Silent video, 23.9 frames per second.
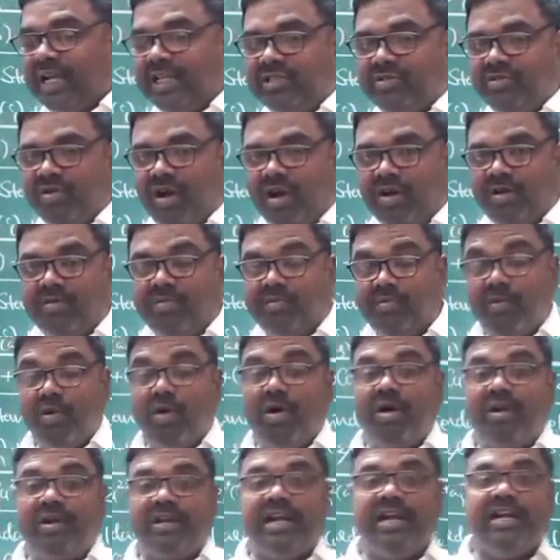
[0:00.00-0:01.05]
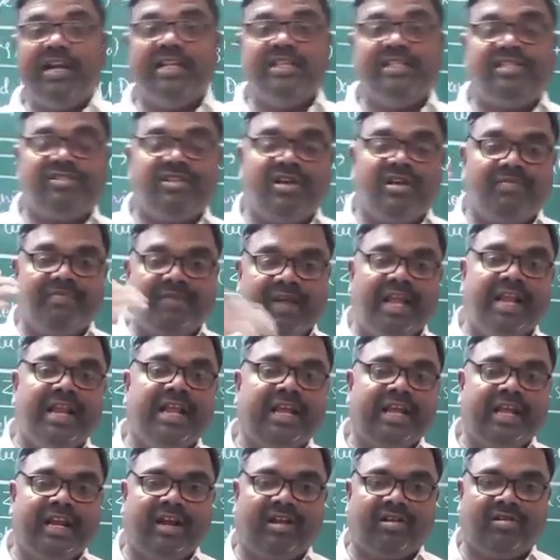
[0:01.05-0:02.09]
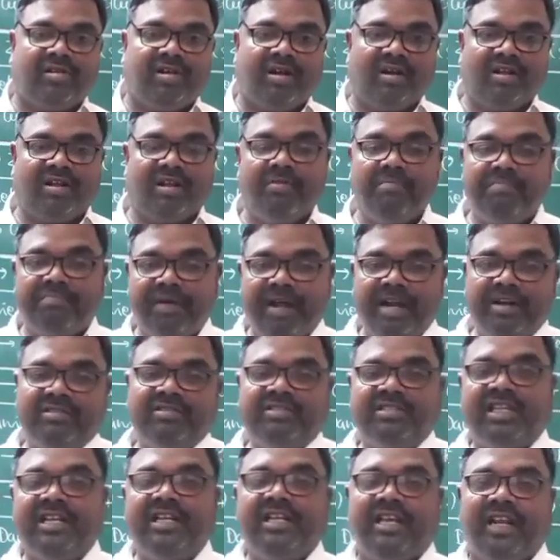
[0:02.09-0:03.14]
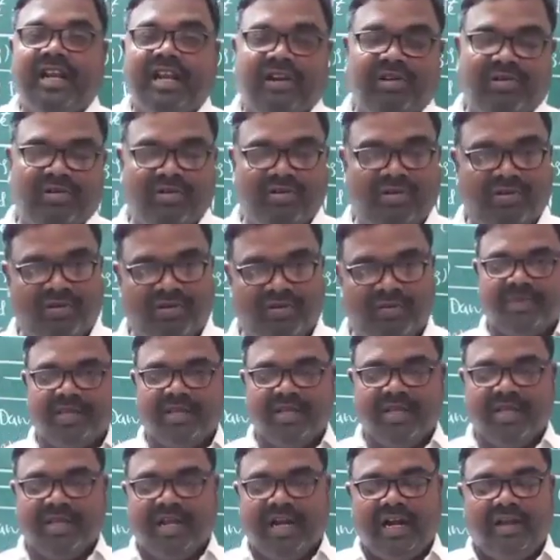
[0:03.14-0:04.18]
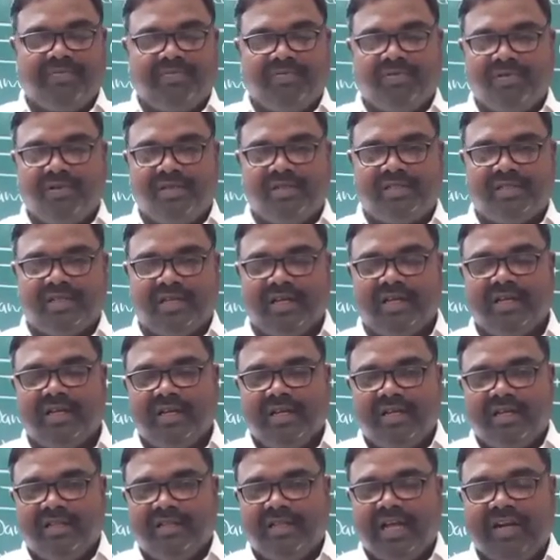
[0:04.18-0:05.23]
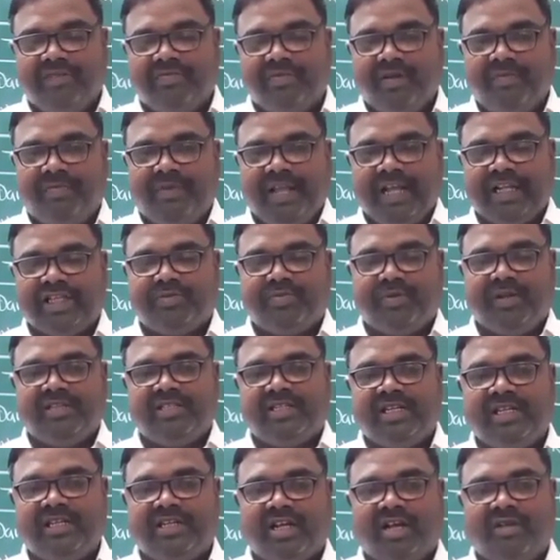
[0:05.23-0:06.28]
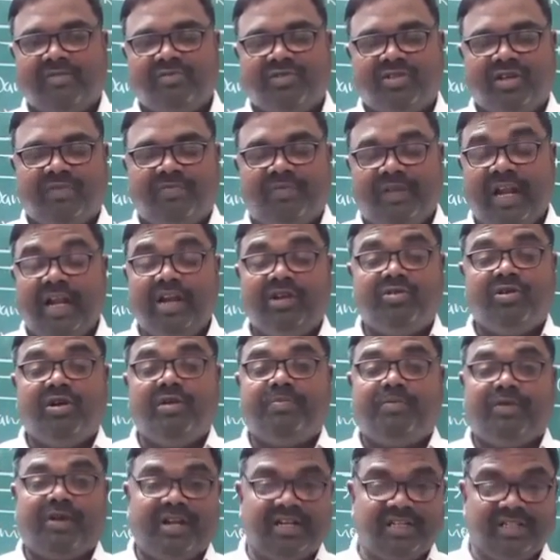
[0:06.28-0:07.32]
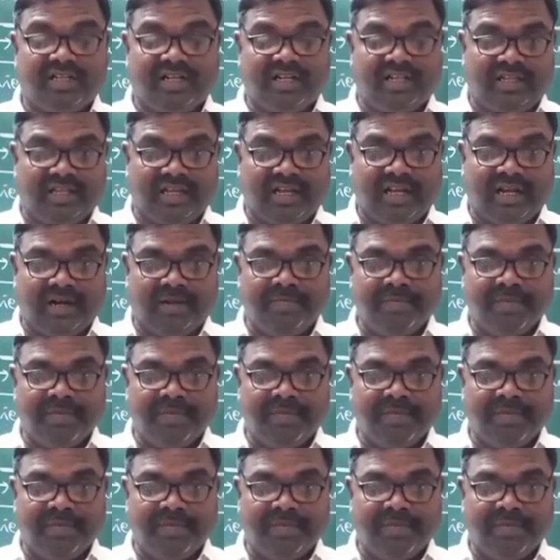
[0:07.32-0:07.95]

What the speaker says: has got more tendency of gaining electron compared to zinc electrode. And of course, that will be expressed in terms of electrode potential there.